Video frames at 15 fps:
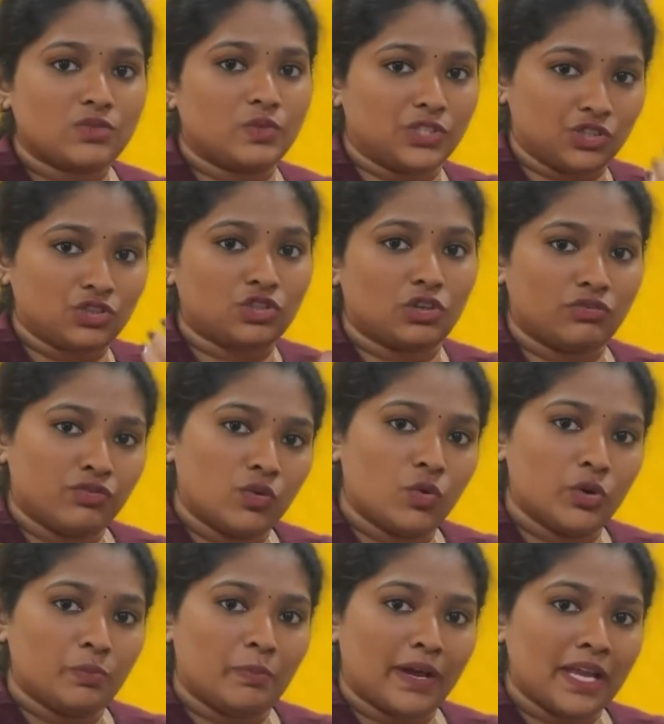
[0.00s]
which is your
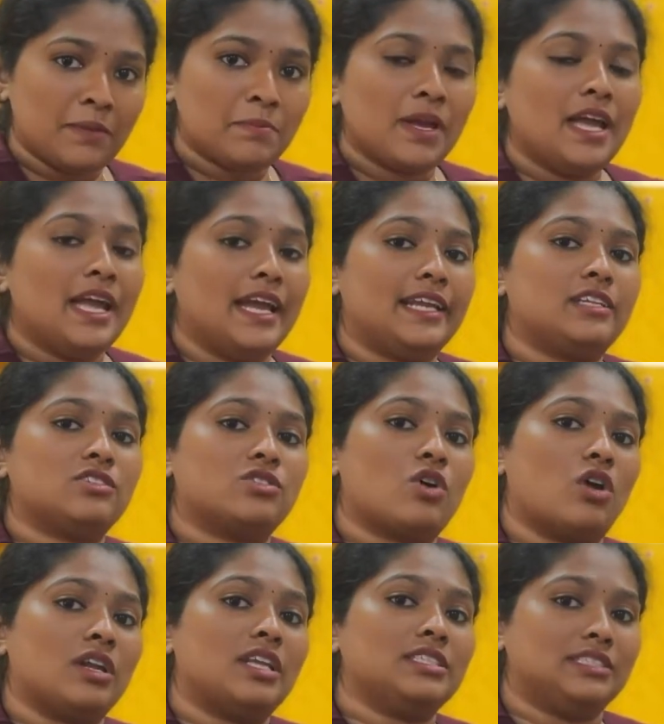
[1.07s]
food pipe, it is
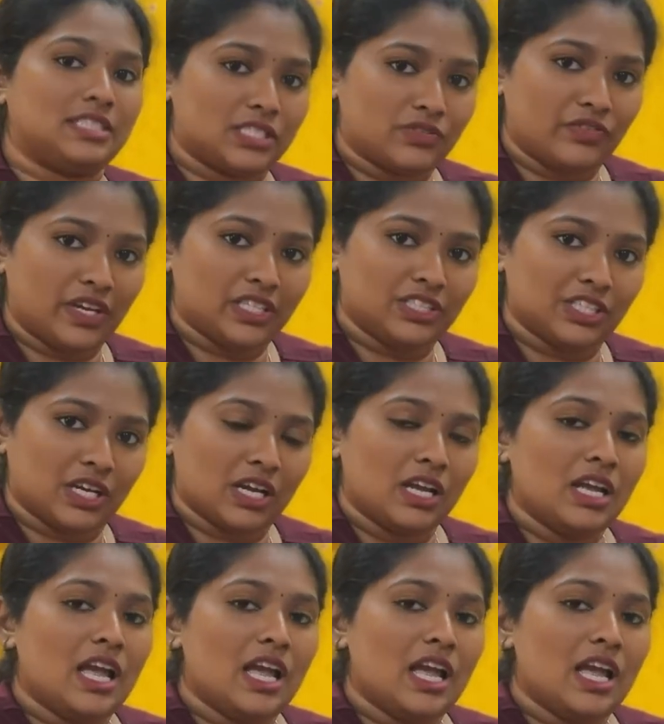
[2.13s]
called as dysphagia.